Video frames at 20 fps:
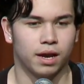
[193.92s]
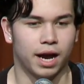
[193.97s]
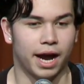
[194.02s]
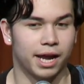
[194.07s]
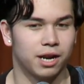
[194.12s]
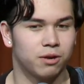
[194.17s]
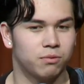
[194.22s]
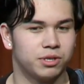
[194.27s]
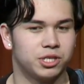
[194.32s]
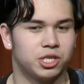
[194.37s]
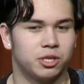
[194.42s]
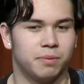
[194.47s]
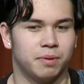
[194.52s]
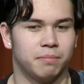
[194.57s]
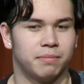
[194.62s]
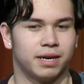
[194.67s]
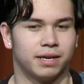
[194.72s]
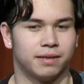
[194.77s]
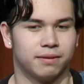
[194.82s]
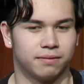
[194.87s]
I don't want you to be
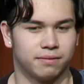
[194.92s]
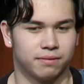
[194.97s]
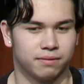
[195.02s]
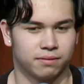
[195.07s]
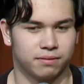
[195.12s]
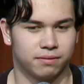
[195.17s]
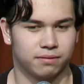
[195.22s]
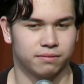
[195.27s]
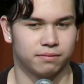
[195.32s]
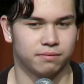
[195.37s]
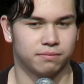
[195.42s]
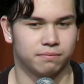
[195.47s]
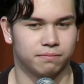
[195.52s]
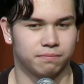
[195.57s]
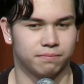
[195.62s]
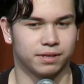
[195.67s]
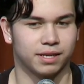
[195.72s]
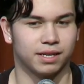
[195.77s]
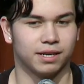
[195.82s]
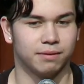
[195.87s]
mine,
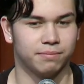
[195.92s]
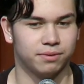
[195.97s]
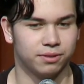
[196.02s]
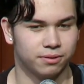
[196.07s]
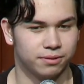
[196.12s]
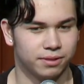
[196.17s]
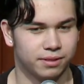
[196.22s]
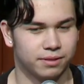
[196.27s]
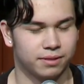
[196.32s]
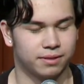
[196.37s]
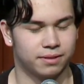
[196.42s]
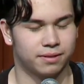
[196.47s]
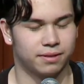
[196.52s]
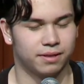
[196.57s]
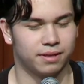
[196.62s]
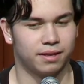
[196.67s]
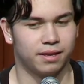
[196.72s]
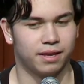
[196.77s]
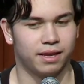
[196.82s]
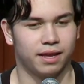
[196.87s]
but can I be yours?
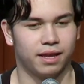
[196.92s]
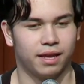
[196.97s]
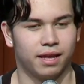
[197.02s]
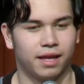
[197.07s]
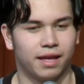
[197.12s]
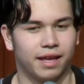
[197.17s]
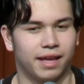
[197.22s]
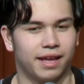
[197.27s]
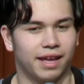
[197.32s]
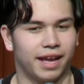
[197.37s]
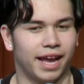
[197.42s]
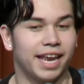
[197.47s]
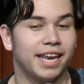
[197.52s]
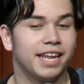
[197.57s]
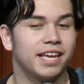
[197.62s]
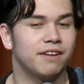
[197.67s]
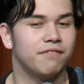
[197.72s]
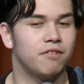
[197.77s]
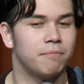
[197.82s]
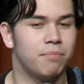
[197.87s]

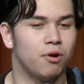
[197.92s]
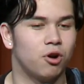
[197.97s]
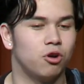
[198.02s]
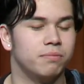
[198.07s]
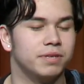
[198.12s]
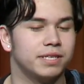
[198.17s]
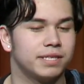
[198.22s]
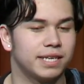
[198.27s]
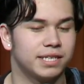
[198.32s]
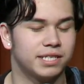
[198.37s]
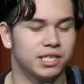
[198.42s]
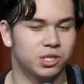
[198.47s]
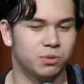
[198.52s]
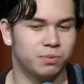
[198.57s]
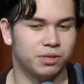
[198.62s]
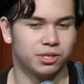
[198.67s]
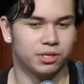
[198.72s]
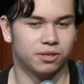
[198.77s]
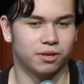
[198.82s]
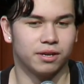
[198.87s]
Ending of a poem is such a
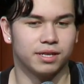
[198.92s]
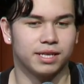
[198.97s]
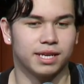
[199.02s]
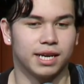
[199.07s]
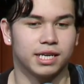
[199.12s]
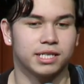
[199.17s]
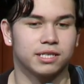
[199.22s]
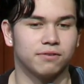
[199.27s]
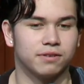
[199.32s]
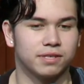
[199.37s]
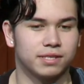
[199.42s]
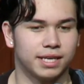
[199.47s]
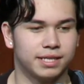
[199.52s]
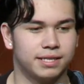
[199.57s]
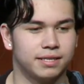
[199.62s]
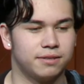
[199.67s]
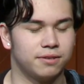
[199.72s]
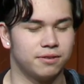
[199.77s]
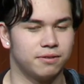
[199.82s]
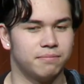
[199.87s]
sweet sorrow that I shall recite
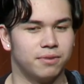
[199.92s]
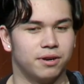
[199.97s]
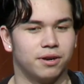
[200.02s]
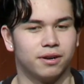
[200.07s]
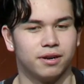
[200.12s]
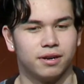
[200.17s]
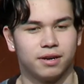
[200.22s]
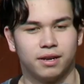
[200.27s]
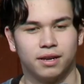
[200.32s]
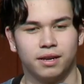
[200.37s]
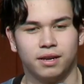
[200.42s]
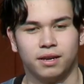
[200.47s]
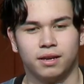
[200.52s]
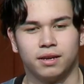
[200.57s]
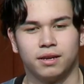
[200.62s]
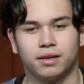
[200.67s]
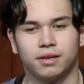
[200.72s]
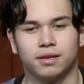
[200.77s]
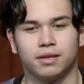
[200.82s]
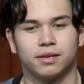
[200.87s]
it to the morrow.
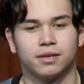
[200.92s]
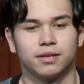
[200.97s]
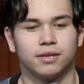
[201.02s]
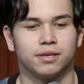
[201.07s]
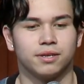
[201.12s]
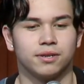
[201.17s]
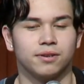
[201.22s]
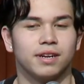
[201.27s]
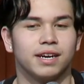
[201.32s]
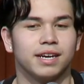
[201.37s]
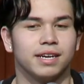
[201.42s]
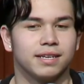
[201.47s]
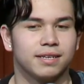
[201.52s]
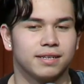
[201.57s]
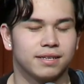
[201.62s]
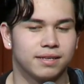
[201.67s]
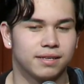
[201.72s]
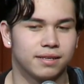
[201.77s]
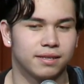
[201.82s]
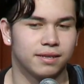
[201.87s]
Good night.
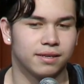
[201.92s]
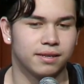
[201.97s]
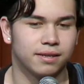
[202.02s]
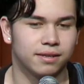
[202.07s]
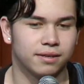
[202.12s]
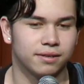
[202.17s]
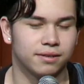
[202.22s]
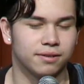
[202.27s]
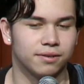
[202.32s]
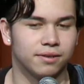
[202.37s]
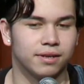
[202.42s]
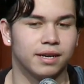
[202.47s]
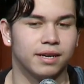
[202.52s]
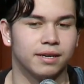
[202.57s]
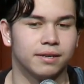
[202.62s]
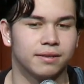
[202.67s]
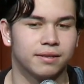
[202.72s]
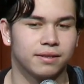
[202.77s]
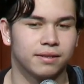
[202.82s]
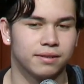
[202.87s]
Good
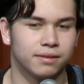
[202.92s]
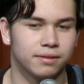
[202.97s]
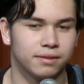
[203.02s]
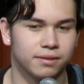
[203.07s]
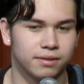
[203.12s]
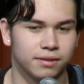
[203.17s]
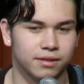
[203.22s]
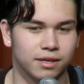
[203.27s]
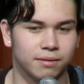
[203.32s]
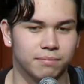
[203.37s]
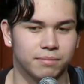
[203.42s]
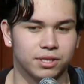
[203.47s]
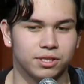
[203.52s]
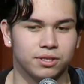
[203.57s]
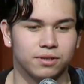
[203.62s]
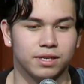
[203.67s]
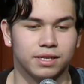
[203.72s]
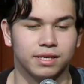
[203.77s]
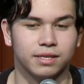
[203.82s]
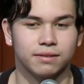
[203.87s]
night. Good night, my
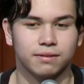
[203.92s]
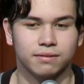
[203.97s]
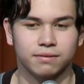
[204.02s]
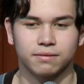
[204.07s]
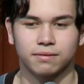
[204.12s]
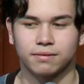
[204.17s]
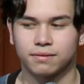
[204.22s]
Juliet.